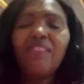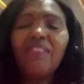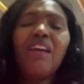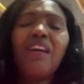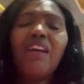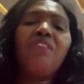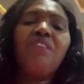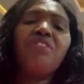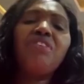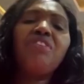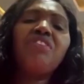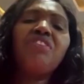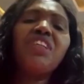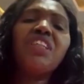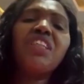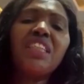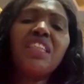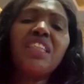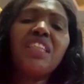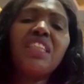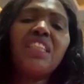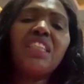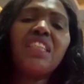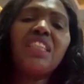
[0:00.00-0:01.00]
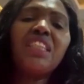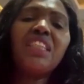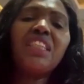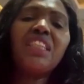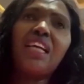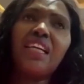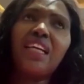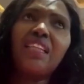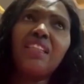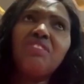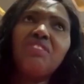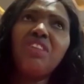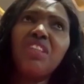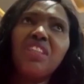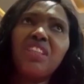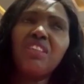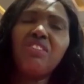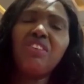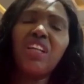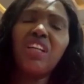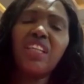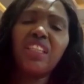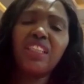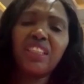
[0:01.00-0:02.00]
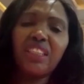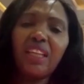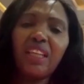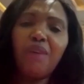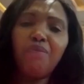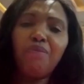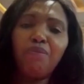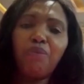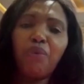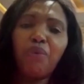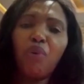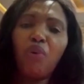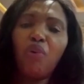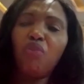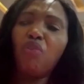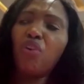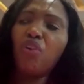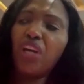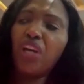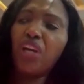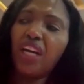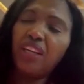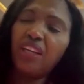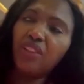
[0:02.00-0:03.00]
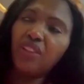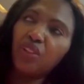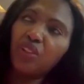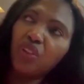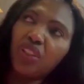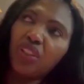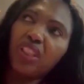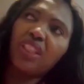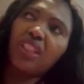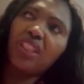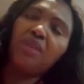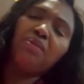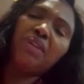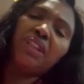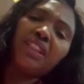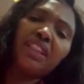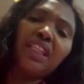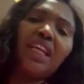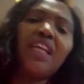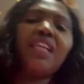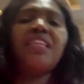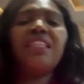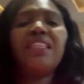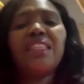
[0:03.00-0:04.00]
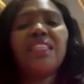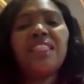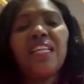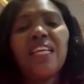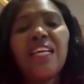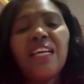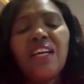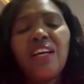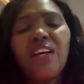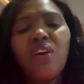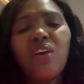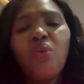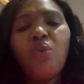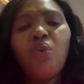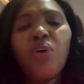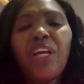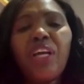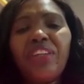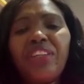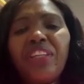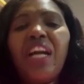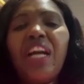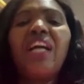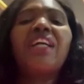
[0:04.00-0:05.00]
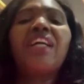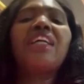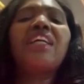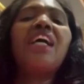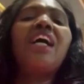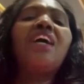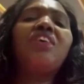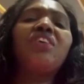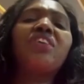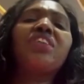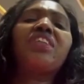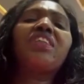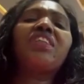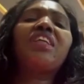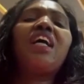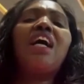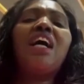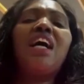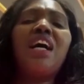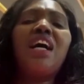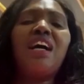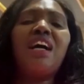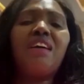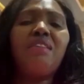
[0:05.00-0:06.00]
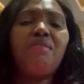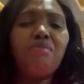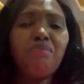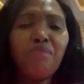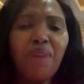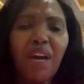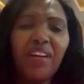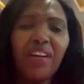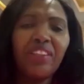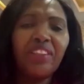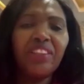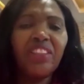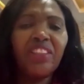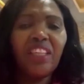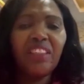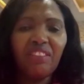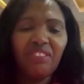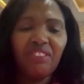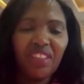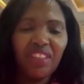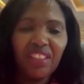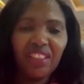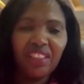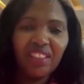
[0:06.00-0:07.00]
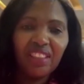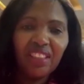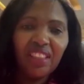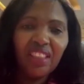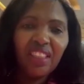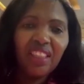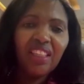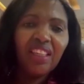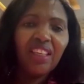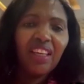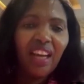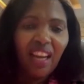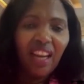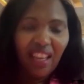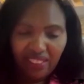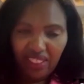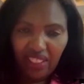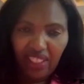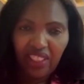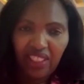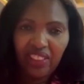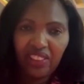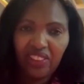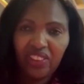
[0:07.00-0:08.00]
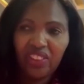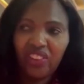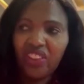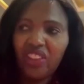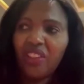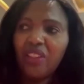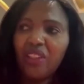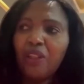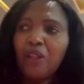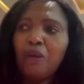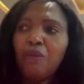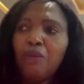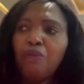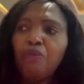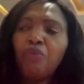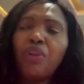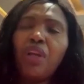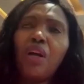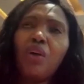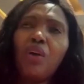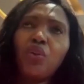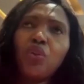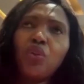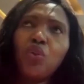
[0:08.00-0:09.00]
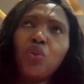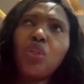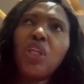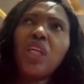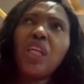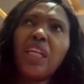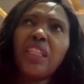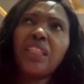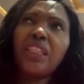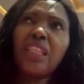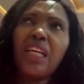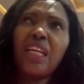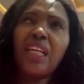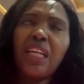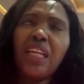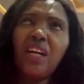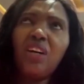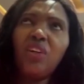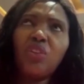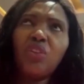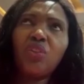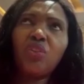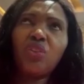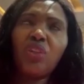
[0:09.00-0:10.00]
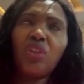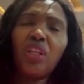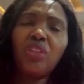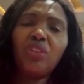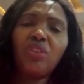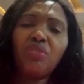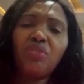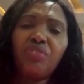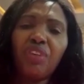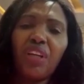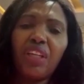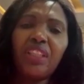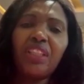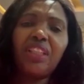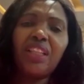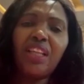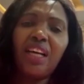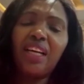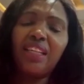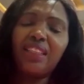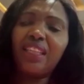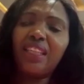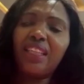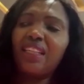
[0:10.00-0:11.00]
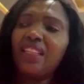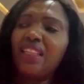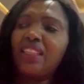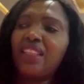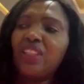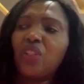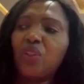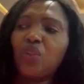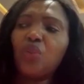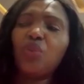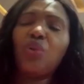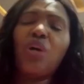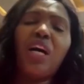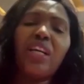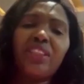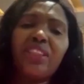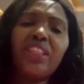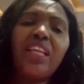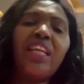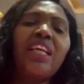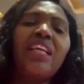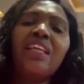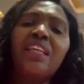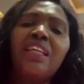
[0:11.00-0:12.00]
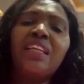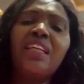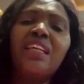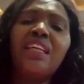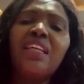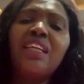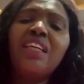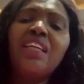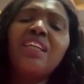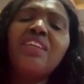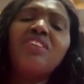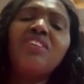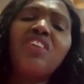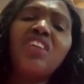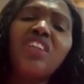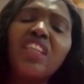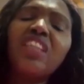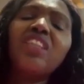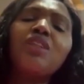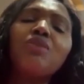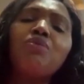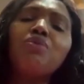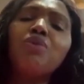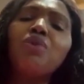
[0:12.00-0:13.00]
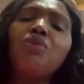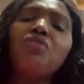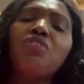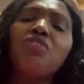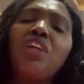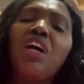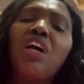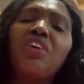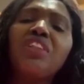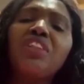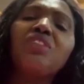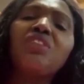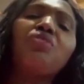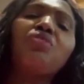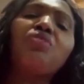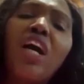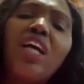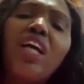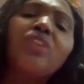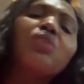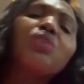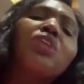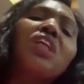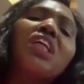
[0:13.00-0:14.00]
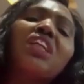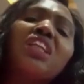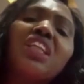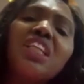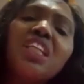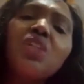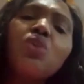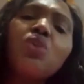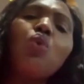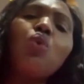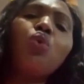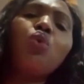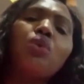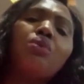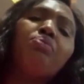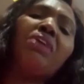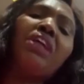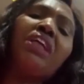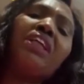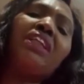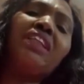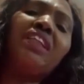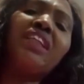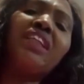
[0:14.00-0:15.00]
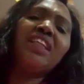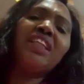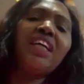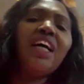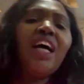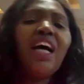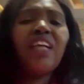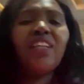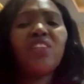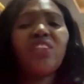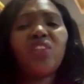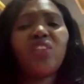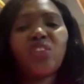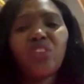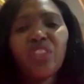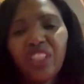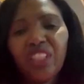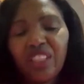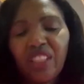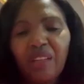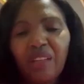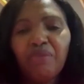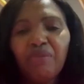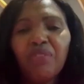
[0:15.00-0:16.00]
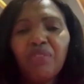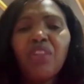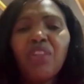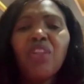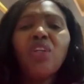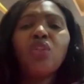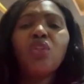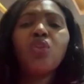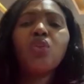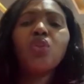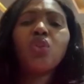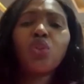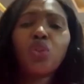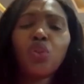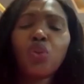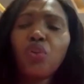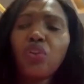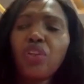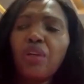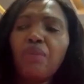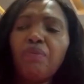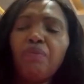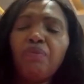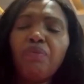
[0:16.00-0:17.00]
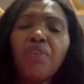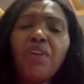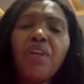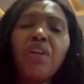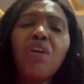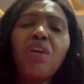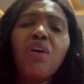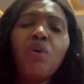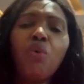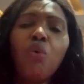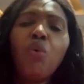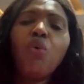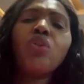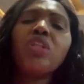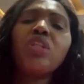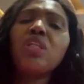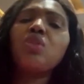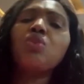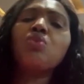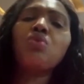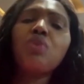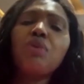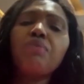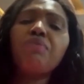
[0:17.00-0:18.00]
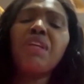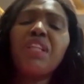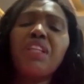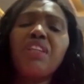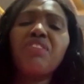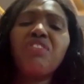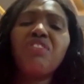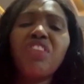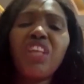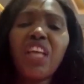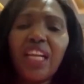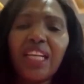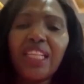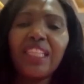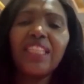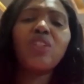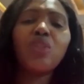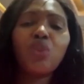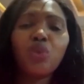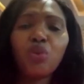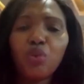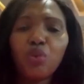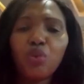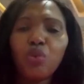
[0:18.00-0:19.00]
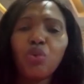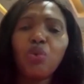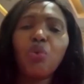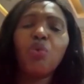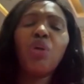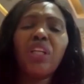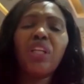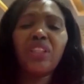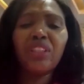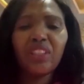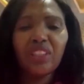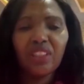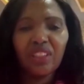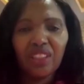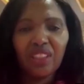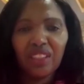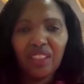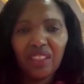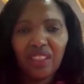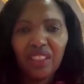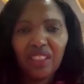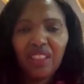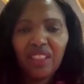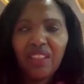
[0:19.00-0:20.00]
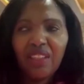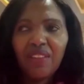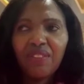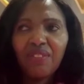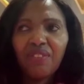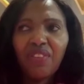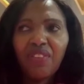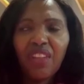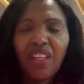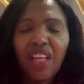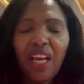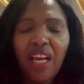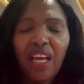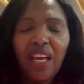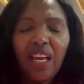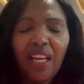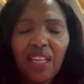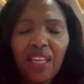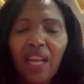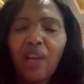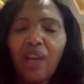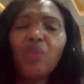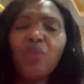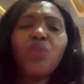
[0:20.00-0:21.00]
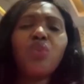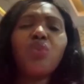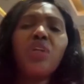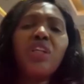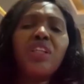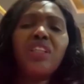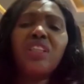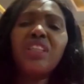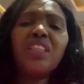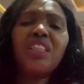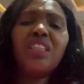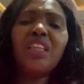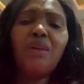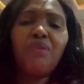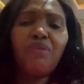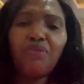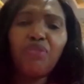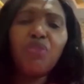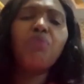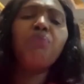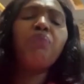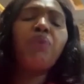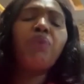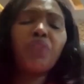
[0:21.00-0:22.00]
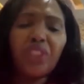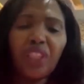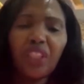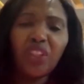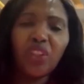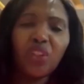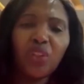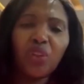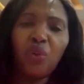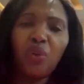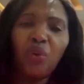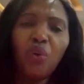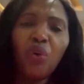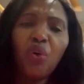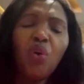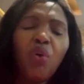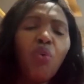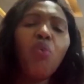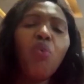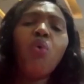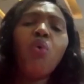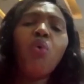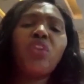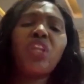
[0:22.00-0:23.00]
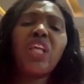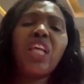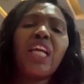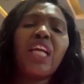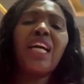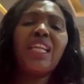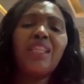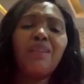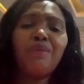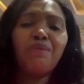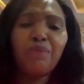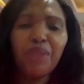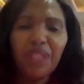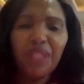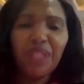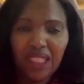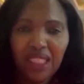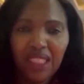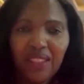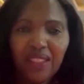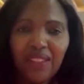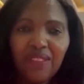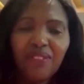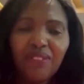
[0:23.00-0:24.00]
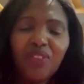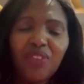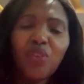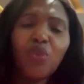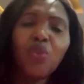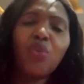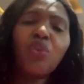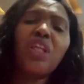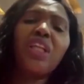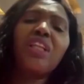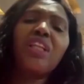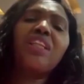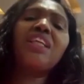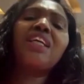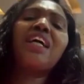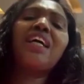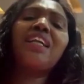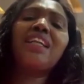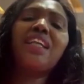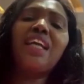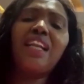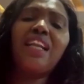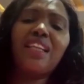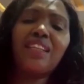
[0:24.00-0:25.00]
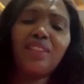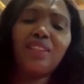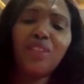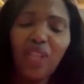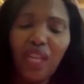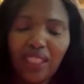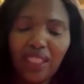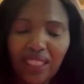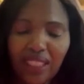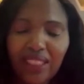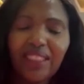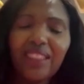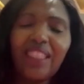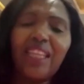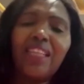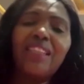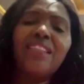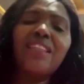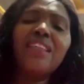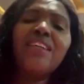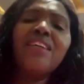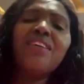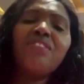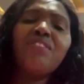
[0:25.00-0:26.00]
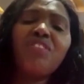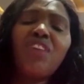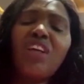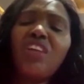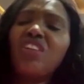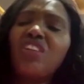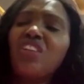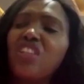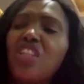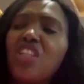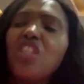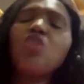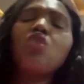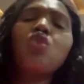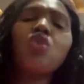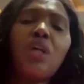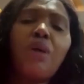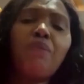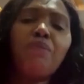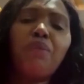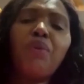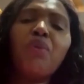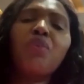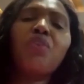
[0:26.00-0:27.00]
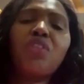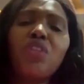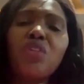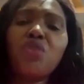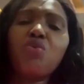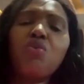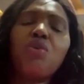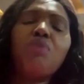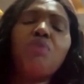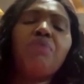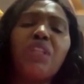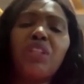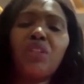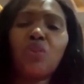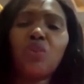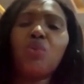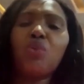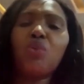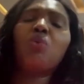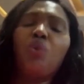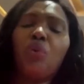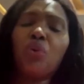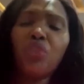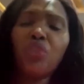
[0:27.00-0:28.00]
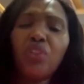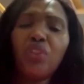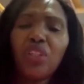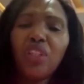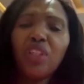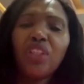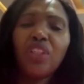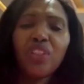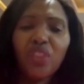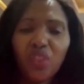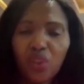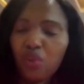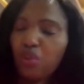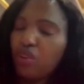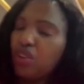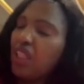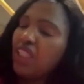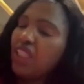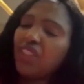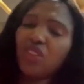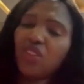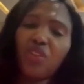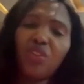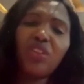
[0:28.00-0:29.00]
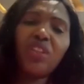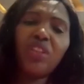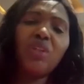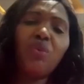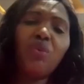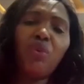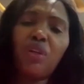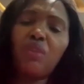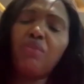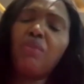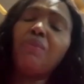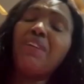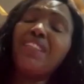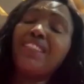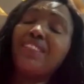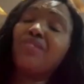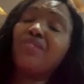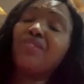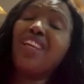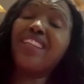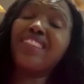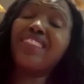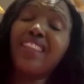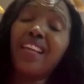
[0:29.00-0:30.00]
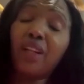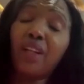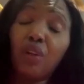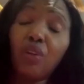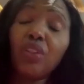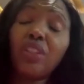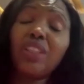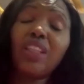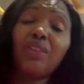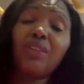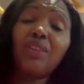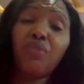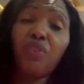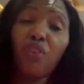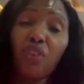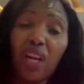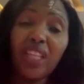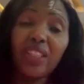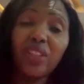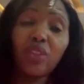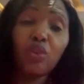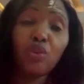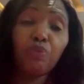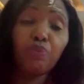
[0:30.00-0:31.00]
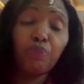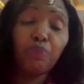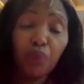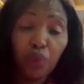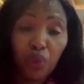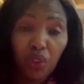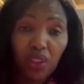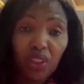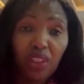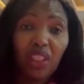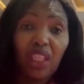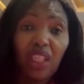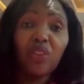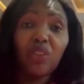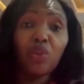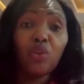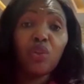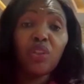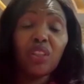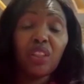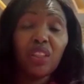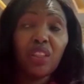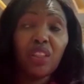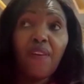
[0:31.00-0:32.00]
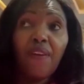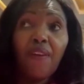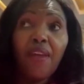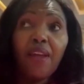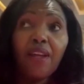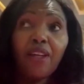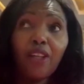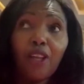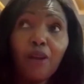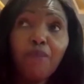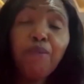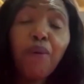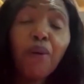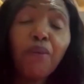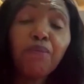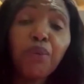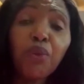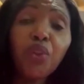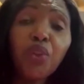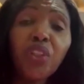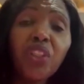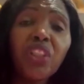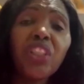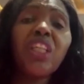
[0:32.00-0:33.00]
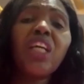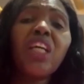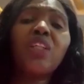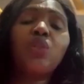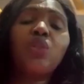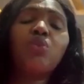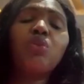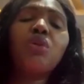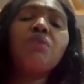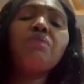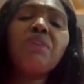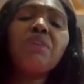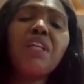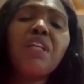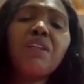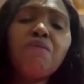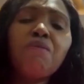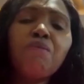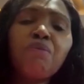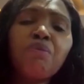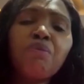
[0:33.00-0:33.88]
I've even seen, I can even give an example of where you see the Maasai's, where young girls are married at a very early age. I was looking at a girl trying to fight that, and I saw her say, the next move now is for her to take these old men and train them to show them how these women, if they are led to grow and they are allowed to release their full potential, what they can be, so that they can understand that they need to support these women to grow. So that's only whatever. But if there's a lot that for us to push and to keep on pushing as women,